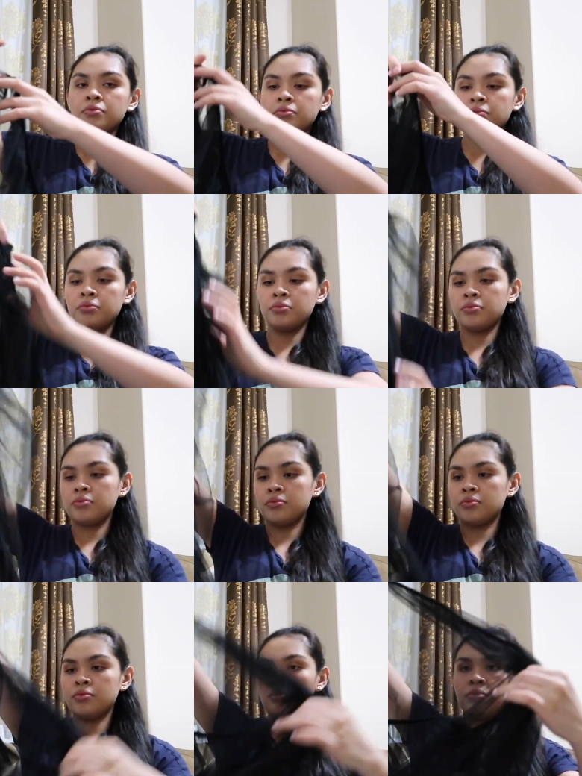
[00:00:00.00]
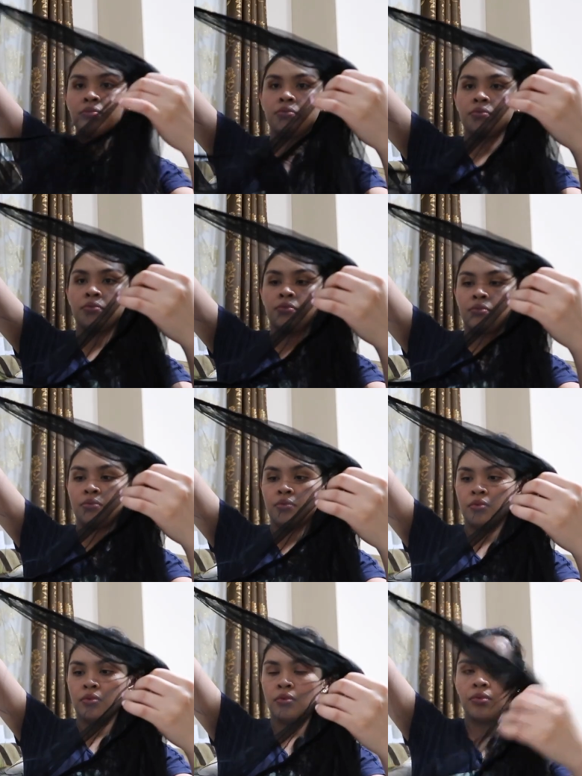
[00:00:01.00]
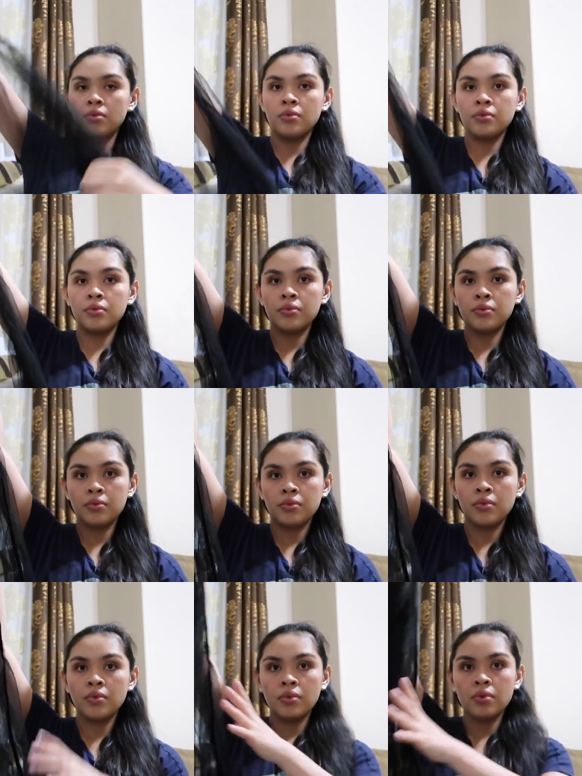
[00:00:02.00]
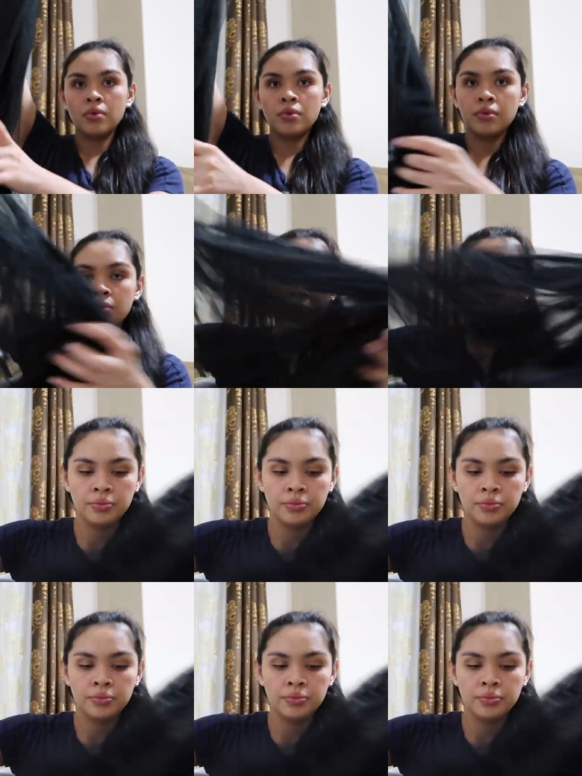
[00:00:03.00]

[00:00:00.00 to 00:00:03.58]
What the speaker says: (no one is talking)